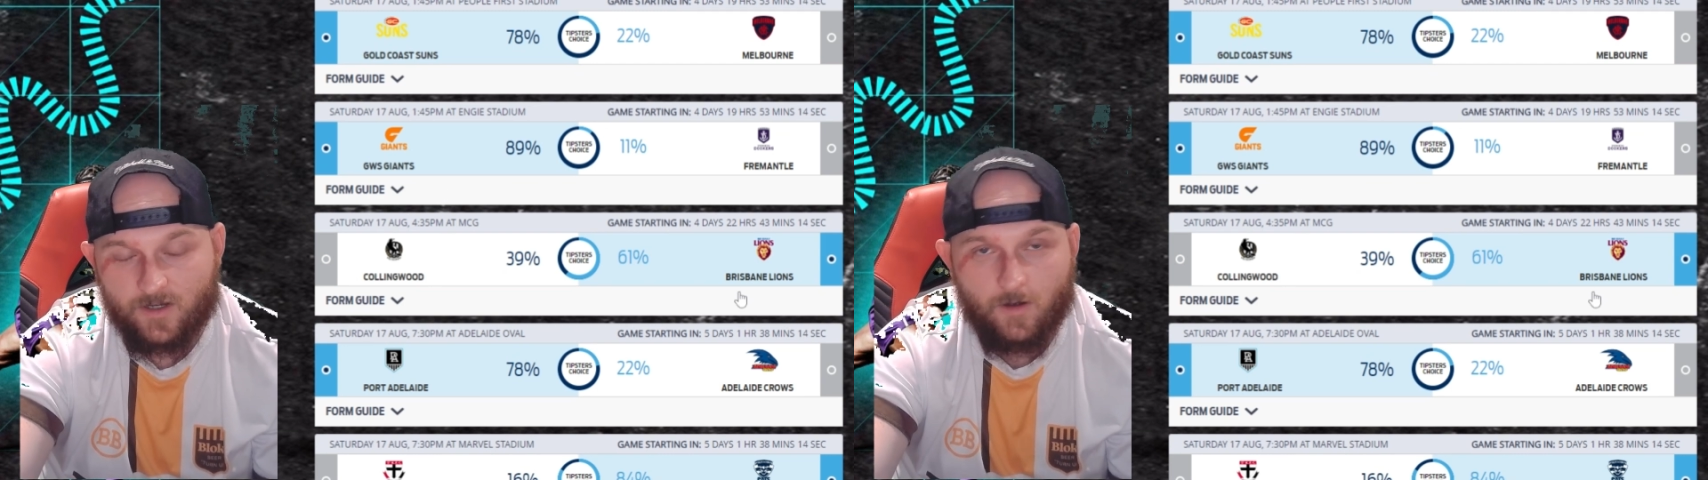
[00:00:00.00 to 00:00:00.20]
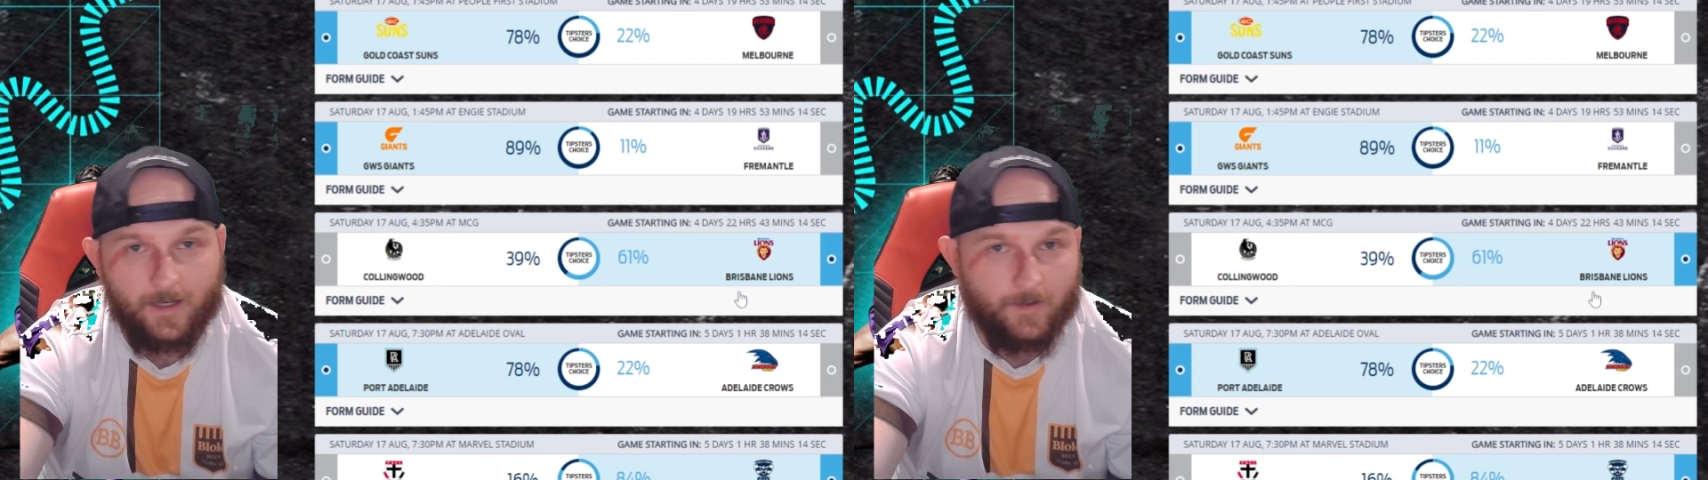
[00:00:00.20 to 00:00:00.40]

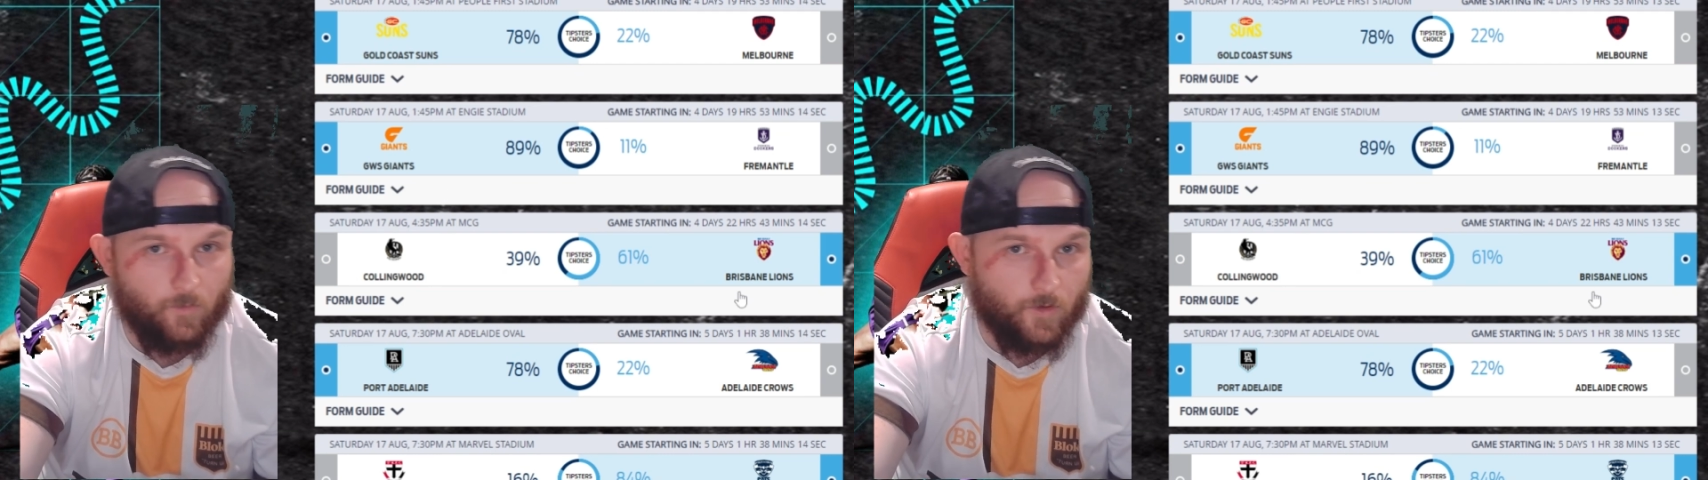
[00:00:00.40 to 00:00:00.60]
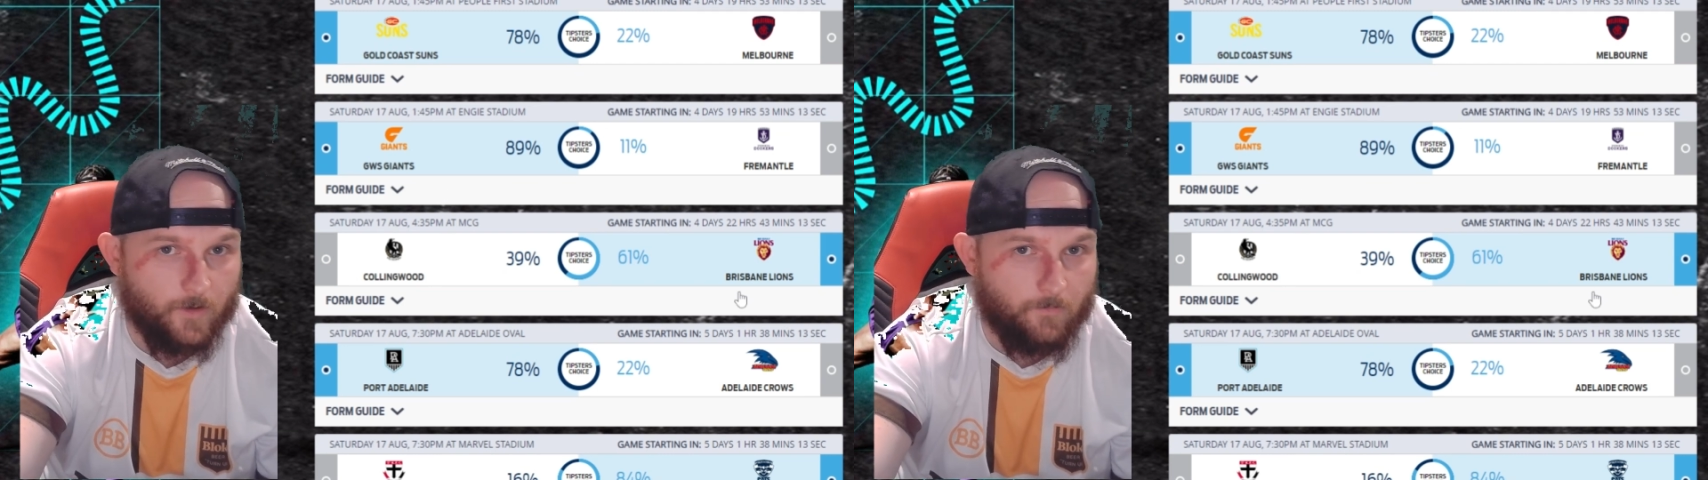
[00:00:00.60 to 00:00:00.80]

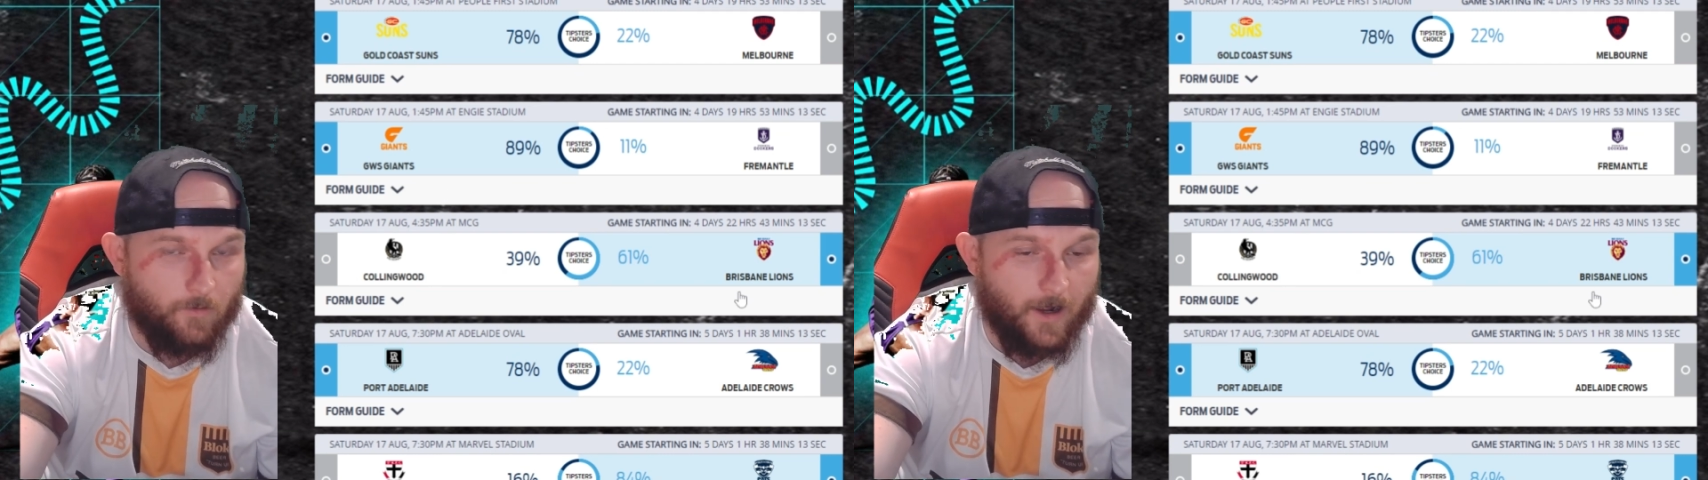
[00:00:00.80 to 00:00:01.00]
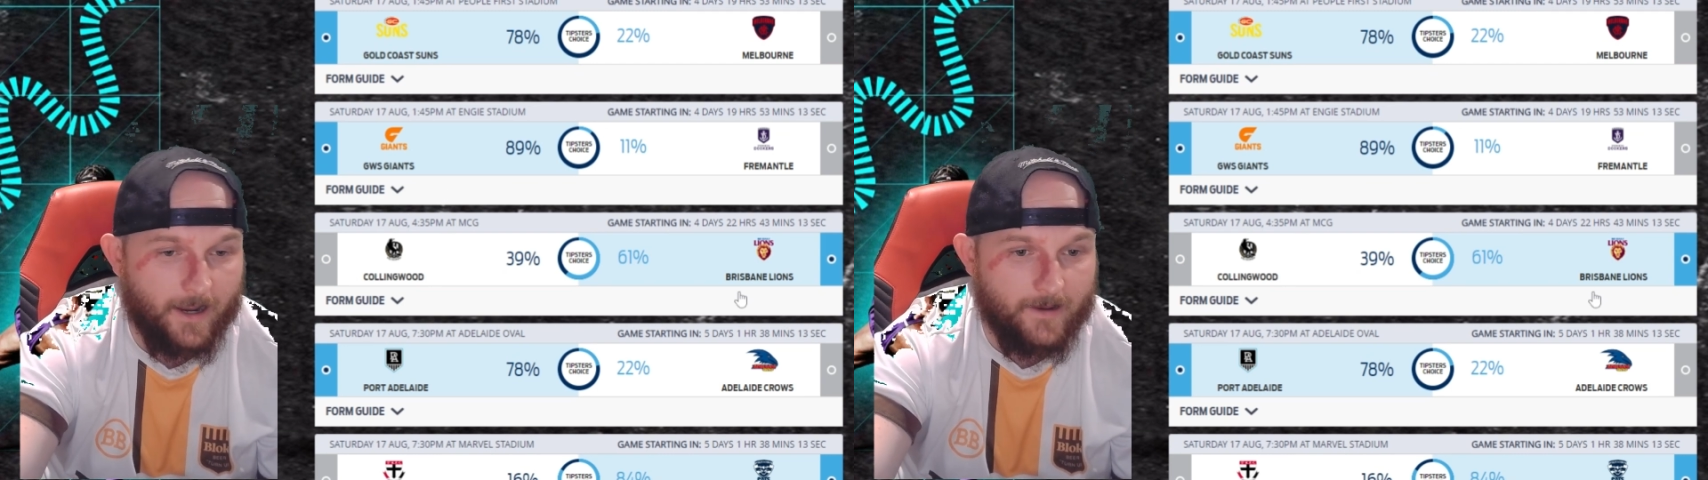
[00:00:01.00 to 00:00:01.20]
Collingwood
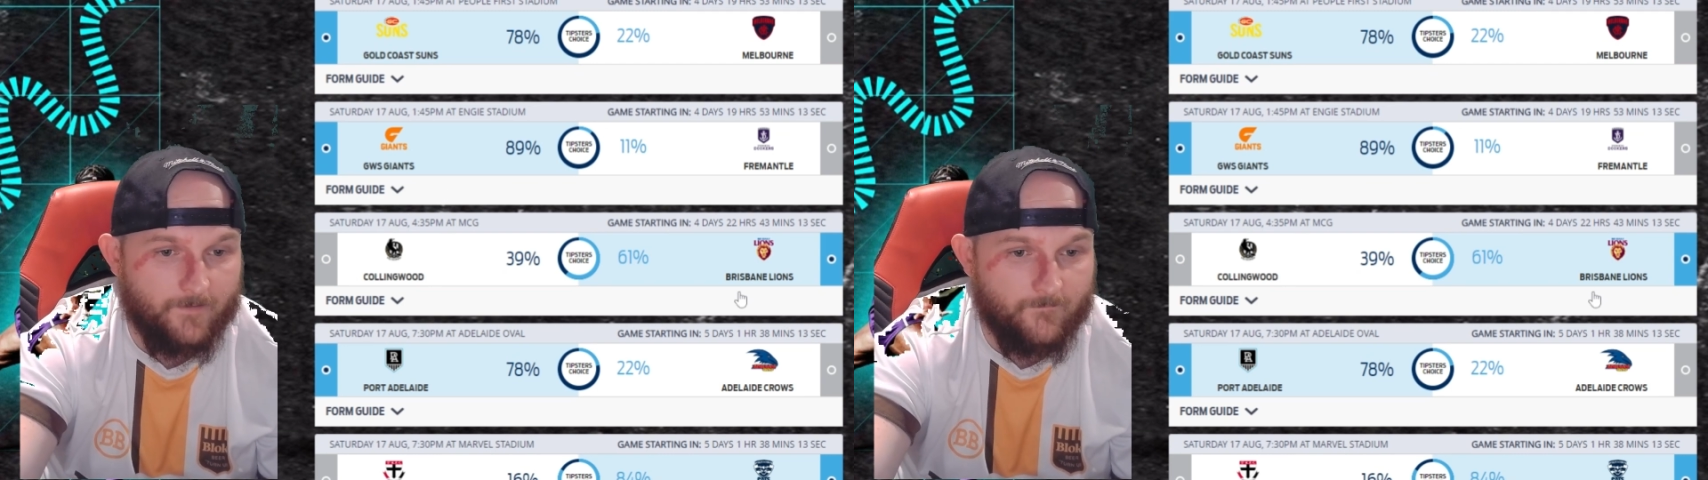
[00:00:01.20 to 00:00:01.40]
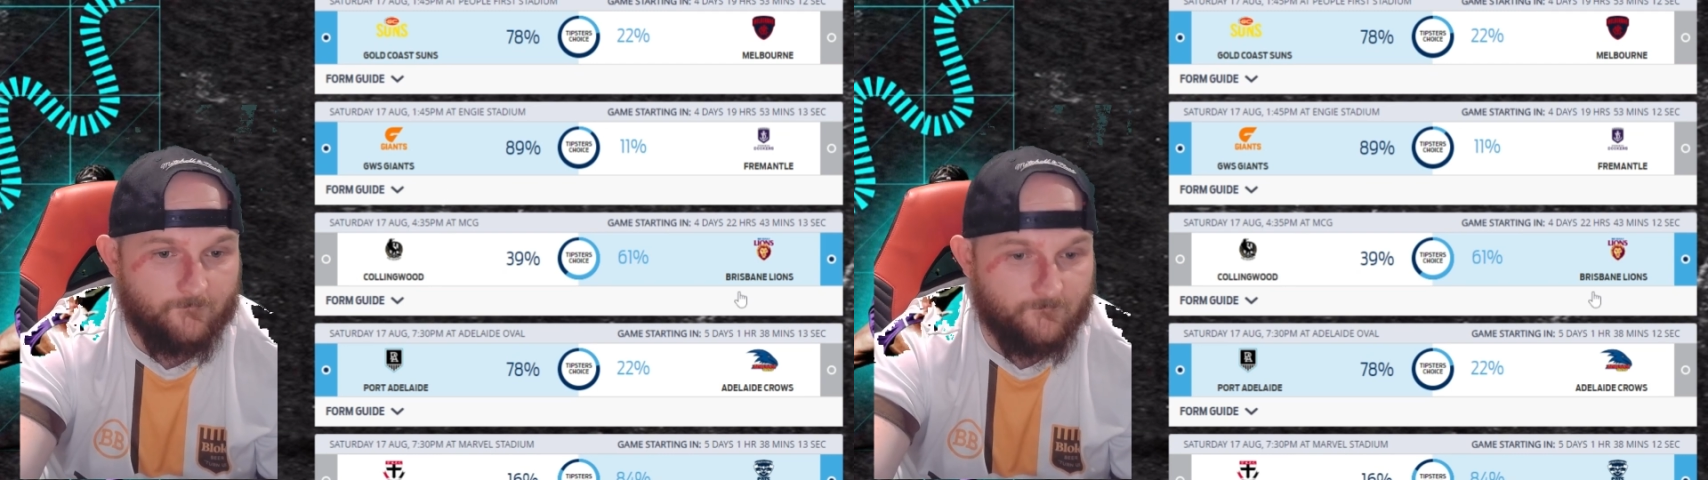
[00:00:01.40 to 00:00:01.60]
by